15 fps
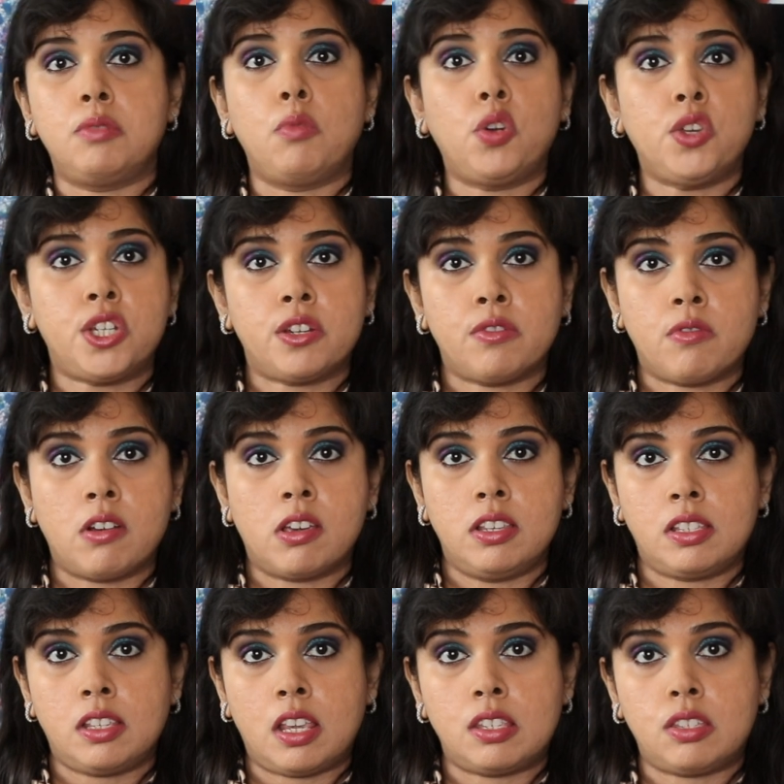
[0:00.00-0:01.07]

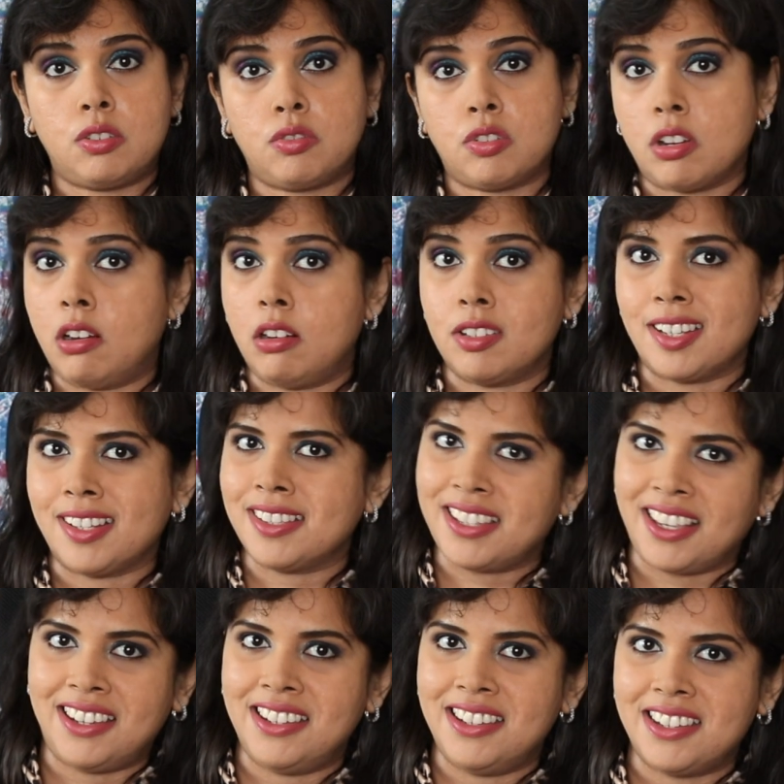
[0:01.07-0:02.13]
moisturizers to shower gels
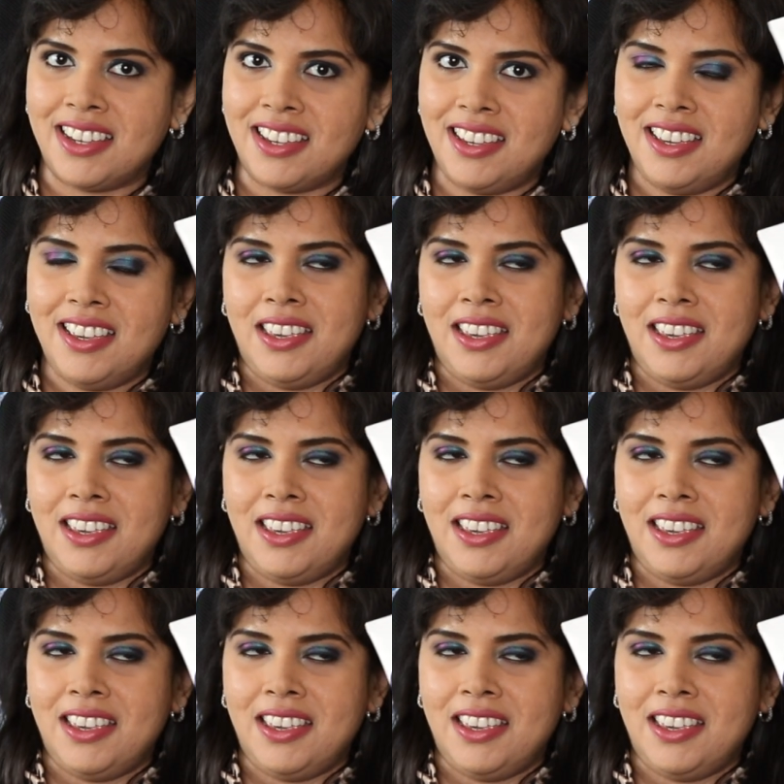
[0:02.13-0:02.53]
any day.